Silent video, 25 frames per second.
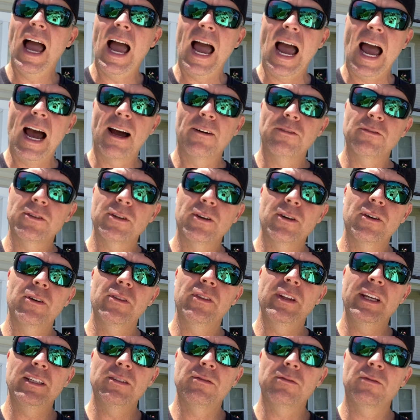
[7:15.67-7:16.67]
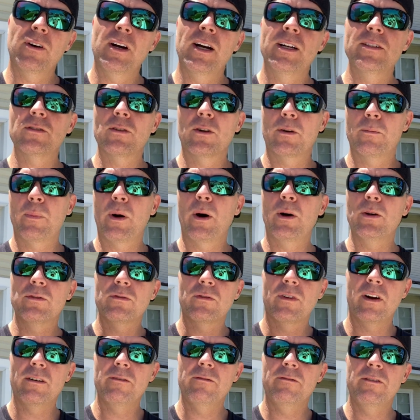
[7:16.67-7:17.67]
after these fronts or
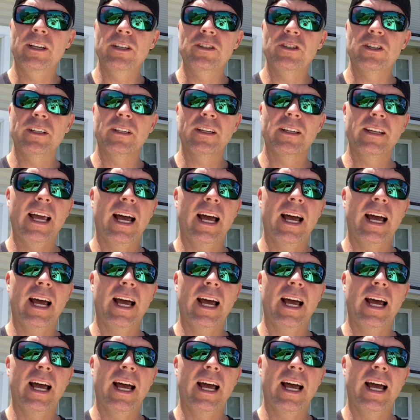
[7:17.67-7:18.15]
post-front fishing.